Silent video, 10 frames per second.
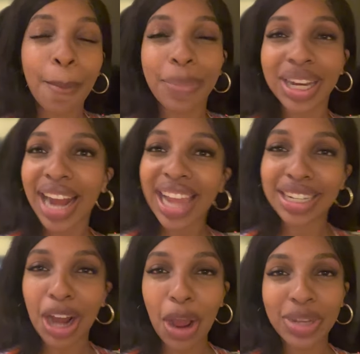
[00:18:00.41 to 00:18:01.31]
but I can
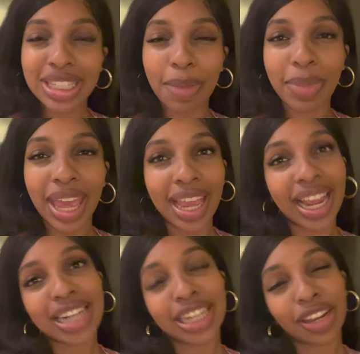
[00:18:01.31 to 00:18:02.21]
always come back. I
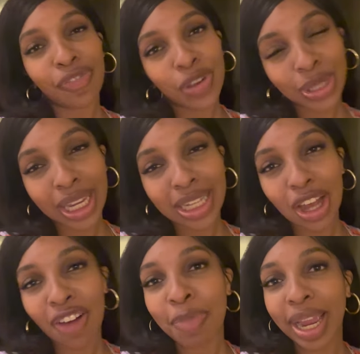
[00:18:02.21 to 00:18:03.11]
check a few things
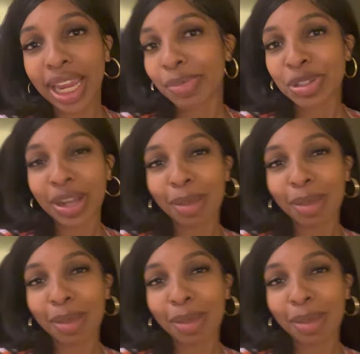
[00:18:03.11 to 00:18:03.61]
off my Amsterdam